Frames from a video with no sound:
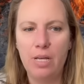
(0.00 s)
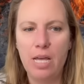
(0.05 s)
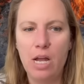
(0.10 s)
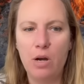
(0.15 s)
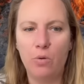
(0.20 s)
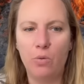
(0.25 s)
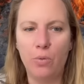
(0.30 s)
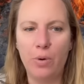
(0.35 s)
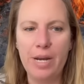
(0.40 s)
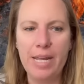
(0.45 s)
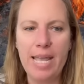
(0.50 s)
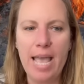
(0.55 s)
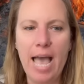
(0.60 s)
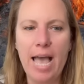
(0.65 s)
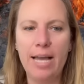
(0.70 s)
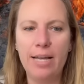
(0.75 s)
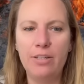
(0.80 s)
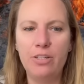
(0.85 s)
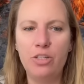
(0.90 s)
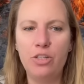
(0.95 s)

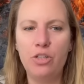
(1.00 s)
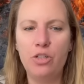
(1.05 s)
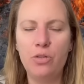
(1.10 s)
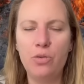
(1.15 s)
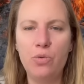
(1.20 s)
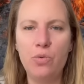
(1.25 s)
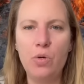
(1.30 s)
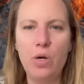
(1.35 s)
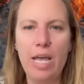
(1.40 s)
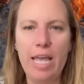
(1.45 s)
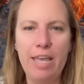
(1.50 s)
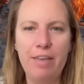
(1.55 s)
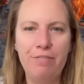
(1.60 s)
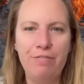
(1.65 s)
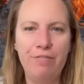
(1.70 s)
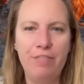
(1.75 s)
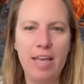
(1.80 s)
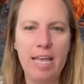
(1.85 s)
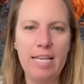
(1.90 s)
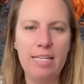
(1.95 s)
react to a
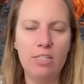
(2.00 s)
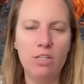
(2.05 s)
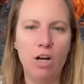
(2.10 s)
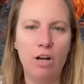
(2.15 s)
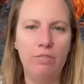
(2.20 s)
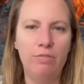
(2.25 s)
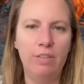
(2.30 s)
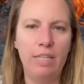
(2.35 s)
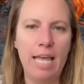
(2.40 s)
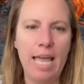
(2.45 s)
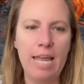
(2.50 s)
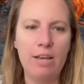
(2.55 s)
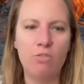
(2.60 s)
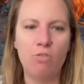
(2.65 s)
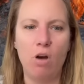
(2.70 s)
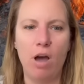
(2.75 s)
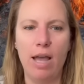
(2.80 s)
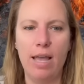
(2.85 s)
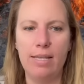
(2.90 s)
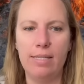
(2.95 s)
phase of
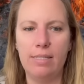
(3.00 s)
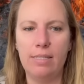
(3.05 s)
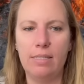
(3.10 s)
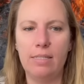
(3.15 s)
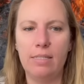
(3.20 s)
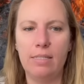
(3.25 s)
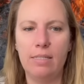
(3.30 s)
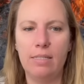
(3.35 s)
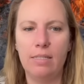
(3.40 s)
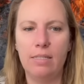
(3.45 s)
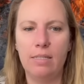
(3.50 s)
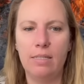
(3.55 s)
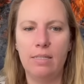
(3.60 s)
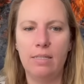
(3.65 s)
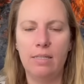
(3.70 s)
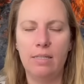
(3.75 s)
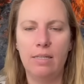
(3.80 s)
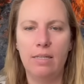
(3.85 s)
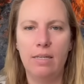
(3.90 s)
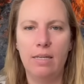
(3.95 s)
landrise
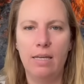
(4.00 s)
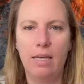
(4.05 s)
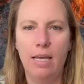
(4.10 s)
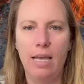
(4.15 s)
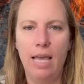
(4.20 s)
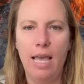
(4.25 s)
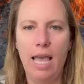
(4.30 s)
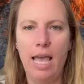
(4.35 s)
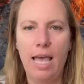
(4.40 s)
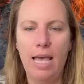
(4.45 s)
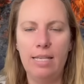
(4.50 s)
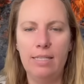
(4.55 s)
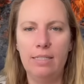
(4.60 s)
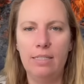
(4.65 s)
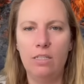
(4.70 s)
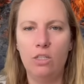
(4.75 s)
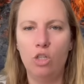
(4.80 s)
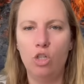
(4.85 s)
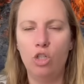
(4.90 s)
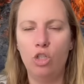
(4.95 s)

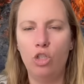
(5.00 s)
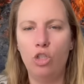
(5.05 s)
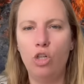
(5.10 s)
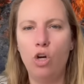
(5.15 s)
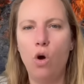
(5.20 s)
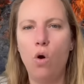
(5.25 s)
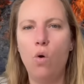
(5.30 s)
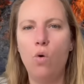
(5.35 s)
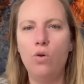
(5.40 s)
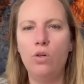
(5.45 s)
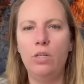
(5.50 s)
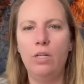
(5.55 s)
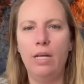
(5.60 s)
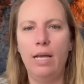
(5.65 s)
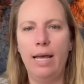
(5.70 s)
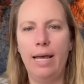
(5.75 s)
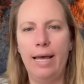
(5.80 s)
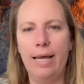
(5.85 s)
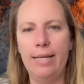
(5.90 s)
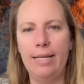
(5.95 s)
has shown
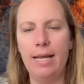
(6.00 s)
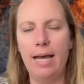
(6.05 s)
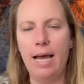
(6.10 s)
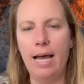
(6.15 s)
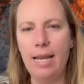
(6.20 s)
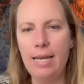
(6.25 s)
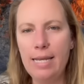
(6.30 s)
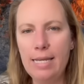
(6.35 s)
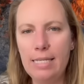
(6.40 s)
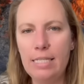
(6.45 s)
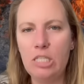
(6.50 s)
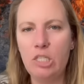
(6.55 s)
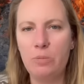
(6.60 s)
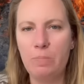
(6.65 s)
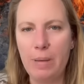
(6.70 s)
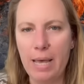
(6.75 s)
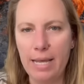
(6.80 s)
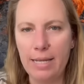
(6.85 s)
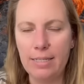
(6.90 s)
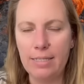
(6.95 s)
an
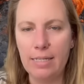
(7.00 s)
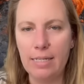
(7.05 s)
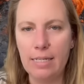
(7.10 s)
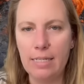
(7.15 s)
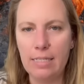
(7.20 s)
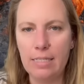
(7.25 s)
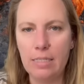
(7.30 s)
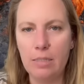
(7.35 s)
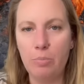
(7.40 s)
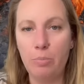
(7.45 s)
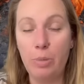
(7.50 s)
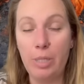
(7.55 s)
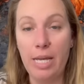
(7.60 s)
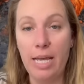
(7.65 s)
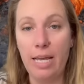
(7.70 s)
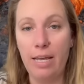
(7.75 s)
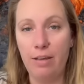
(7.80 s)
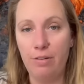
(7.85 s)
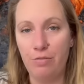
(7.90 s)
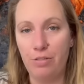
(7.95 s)
unexpected
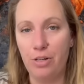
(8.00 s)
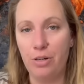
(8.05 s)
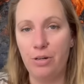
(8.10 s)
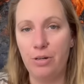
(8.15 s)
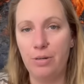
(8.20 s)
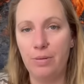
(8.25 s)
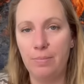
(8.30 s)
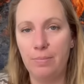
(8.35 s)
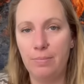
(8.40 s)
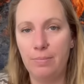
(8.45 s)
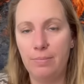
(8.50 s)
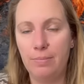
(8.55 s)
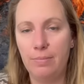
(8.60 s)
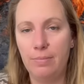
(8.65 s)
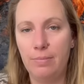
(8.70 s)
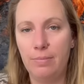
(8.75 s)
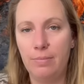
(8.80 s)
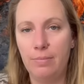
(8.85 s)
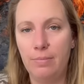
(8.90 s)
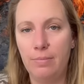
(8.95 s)
behavior.
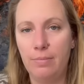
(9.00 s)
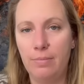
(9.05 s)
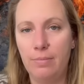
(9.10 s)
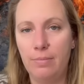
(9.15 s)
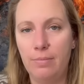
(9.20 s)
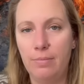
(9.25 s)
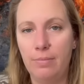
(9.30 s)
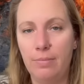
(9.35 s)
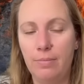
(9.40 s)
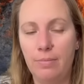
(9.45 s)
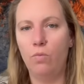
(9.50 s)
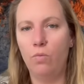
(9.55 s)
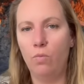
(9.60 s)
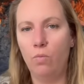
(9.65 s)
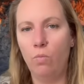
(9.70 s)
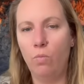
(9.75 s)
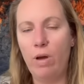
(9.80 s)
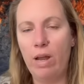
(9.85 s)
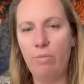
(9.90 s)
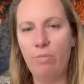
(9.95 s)

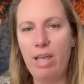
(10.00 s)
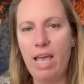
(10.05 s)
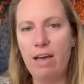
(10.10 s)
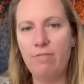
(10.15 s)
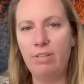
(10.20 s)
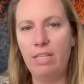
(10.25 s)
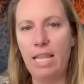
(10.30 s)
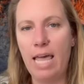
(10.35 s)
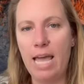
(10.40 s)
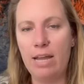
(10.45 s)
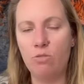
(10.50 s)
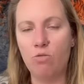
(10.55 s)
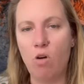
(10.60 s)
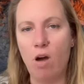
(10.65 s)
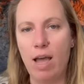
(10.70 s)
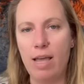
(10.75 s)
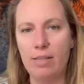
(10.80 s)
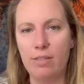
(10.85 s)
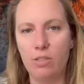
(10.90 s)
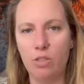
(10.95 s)
When we have a
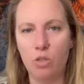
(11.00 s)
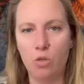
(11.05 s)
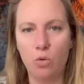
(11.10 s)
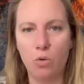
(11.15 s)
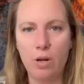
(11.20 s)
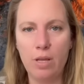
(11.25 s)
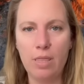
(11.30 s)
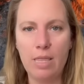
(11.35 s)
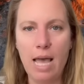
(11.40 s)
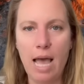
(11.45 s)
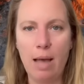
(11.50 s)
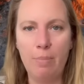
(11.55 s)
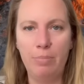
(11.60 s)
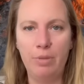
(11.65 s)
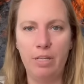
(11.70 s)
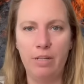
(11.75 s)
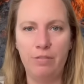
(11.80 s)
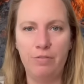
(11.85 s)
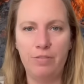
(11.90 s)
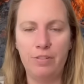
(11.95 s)
landrise, during the
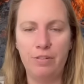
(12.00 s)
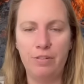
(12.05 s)
uplift